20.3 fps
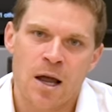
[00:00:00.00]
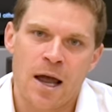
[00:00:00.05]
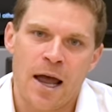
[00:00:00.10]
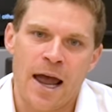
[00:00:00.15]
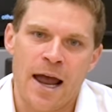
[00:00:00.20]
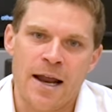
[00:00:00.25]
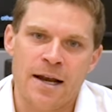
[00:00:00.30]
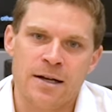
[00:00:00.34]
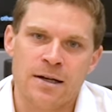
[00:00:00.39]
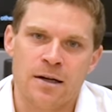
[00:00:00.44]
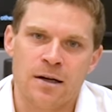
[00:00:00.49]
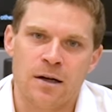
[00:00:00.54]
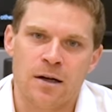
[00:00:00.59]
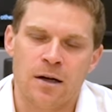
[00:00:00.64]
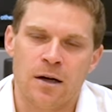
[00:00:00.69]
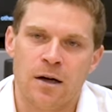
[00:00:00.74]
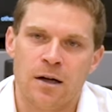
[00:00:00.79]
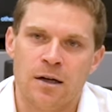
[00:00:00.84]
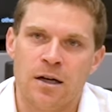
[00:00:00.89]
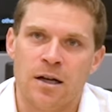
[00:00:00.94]
and
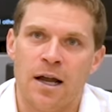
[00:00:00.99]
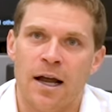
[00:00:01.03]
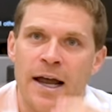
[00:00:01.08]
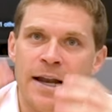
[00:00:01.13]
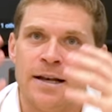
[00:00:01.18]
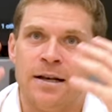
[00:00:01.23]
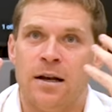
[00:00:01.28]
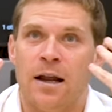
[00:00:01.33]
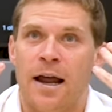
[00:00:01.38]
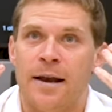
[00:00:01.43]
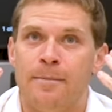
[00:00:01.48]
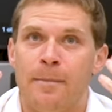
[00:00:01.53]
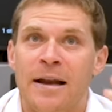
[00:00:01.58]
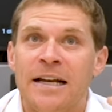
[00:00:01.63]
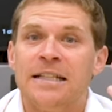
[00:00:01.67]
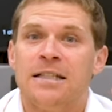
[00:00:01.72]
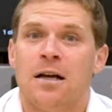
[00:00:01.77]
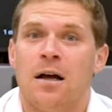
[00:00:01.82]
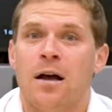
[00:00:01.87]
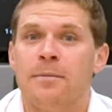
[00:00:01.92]

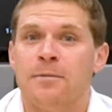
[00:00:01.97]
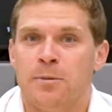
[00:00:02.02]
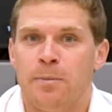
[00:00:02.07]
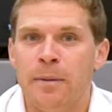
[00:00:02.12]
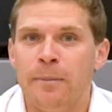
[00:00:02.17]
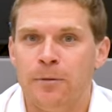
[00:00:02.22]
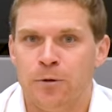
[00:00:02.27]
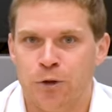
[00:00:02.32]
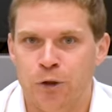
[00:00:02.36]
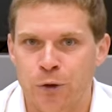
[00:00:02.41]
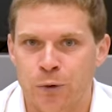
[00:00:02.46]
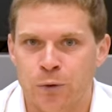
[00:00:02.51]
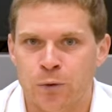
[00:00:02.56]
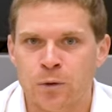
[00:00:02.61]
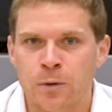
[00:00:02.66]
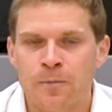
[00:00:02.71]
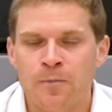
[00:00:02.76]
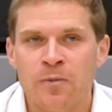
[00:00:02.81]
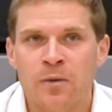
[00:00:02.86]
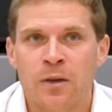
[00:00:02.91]
many times people
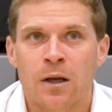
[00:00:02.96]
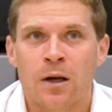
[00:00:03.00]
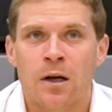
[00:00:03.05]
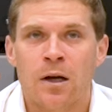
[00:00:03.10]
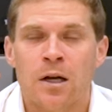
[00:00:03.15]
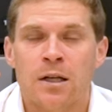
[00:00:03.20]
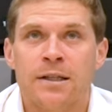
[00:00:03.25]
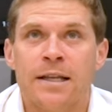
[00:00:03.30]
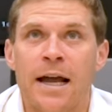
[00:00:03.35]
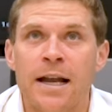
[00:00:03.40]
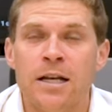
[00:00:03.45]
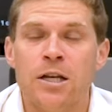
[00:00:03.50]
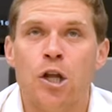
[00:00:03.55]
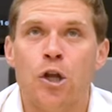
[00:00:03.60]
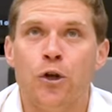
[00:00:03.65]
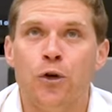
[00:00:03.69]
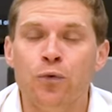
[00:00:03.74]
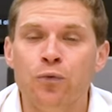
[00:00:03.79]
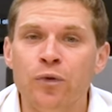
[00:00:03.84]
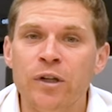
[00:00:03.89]
do, then
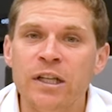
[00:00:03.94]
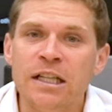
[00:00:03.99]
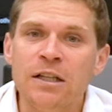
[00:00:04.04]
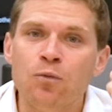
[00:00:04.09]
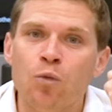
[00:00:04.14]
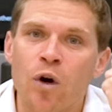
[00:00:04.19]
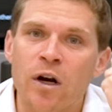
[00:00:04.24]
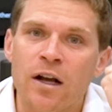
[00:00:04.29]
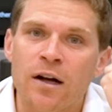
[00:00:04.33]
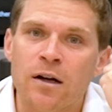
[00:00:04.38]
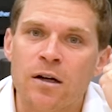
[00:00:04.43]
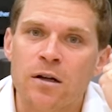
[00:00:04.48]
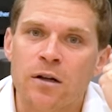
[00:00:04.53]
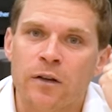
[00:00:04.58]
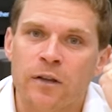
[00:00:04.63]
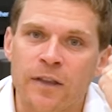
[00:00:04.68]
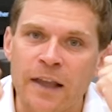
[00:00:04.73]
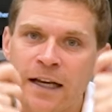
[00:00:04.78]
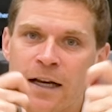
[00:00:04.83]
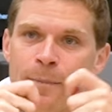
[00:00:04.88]
you really want to
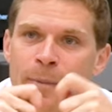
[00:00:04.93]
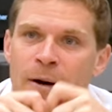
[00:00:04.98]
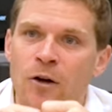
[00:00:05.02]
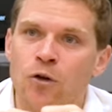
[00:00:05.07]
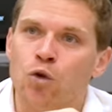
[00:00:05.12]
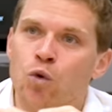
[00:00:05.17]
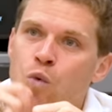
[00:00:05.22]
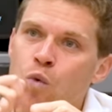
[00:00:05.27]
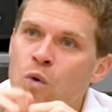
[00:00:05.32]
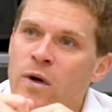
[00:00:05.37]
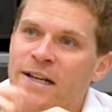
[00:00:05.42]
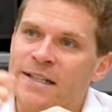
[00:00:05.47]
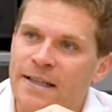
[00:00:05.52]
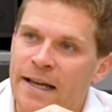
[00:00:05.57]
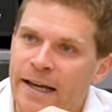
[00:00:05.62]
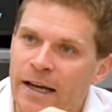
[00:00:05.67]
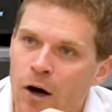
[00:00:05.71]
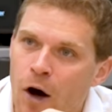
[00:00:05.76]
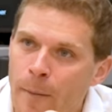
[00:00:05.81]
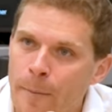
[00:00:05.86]
think about who is
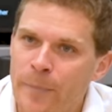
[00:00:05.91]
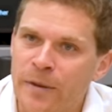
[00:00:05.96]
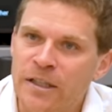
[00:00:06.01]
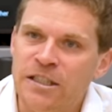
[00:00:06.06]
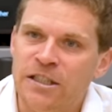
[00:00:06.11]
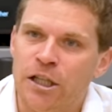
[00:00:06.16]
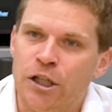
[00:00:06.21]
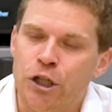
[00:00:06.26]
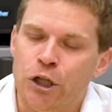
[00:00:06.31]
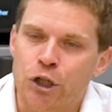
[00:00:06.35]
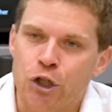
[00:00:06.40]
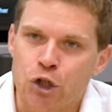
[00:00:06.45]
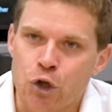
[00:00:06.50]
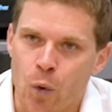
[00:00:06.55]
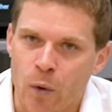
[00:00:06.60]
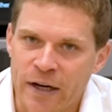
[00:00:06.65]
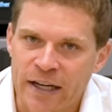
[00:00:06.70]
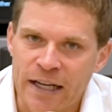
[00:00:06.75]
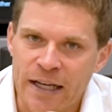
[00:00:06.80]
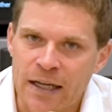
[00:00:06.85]
a company that you're
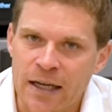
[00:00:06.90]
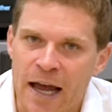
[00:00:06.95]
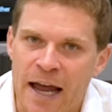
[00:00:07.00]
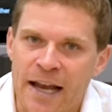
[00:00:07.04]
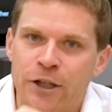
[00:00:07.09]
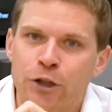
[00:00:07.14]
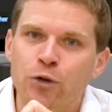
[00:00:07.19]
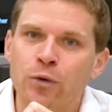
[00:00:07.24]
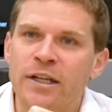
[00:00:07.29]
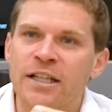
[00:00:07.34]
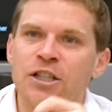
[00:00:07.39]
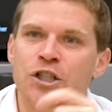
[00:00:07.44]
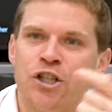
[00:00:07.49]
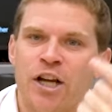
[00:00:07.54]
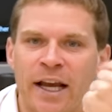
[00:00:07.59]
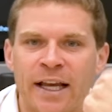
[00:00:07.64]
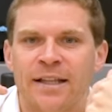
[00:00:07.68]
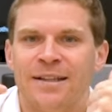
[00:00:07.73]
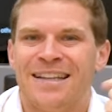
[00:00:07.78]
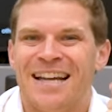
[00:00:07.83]
joining, and you can
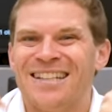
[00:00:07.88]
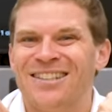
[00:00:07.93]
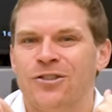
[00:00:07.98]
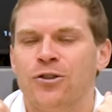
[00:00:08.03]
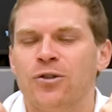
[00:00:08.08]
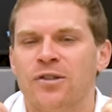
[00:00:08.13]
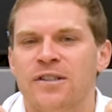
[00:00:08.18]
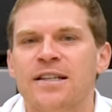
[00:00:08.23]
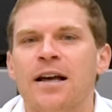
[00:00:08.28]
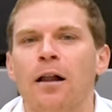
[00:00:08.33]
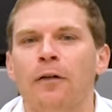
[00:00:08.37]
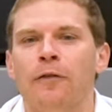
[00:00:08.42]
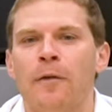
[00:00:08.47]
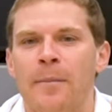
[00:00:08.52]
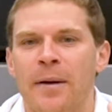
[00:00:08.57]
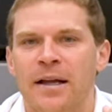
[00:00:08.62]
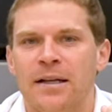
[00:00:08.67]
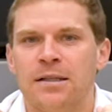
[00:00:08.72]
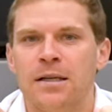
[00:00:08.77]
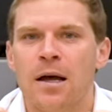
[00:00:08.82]
test yourself a
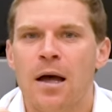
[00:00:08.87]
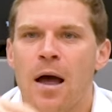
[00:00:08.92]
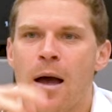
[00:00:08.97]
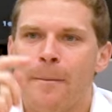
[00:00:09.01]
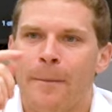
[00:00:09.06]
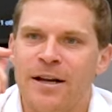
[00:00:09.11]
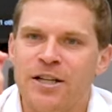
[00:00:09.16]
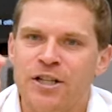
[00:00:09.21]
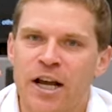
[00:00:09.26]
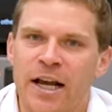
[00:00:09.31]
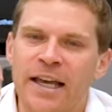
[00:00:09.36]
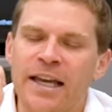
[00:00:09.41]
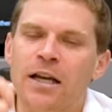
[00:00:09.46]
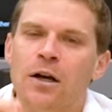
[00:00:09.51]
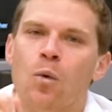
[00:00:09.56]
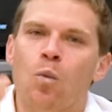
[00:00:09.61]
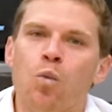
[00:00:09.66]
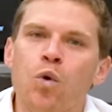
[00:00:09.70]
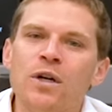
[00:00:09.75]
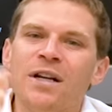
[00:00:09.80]
bit by
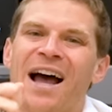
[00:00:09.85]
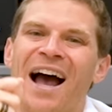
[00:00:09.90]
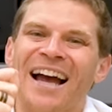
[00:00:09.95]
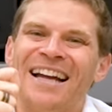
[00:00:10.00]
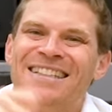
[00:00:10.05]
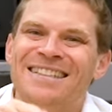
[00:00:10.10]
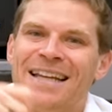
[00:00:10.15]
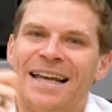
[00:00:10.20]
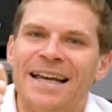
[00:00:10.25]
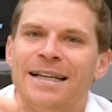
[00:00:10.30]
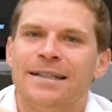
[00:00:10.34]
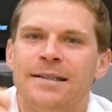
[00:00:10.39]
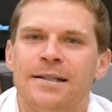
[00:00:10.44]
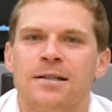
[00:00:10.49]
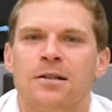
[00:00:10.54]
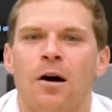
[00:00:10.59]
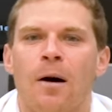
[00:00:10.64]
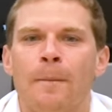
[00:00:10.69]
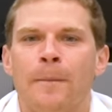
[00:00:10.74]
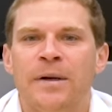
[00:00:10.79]
checking, would I take
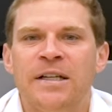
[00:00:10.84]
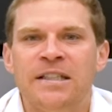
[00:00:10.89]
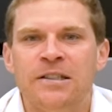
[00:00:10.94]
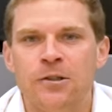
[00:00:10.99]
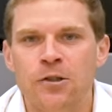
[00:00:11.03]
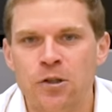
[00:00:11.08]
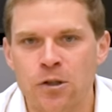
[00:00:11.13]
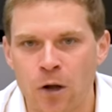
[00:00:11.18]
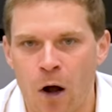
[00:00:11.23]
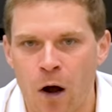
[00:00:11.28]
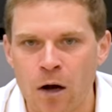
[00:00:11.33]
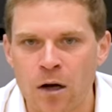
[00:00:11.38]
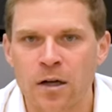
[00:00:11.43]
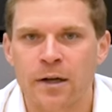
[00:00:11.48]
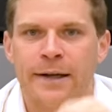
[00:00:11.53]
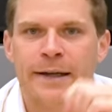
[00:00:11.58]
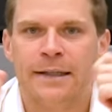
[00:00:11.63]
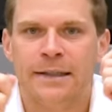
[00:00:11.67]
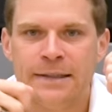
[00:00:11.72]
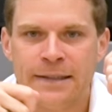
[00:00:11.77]
this company's
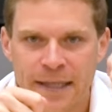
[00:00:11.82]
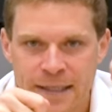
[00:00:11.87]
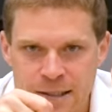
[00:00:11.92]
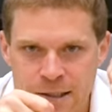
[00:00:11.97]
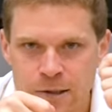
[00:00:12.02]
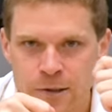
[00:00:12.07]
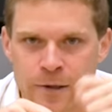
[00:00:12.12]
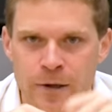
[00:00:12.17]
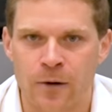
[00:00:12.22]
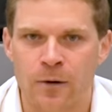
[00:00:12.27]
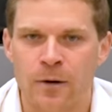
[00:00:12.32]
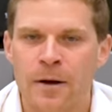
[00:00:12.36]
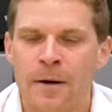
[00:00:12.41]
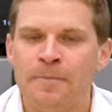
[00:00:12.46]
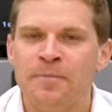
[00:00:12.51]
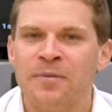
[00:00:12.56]
stock? Yes or no?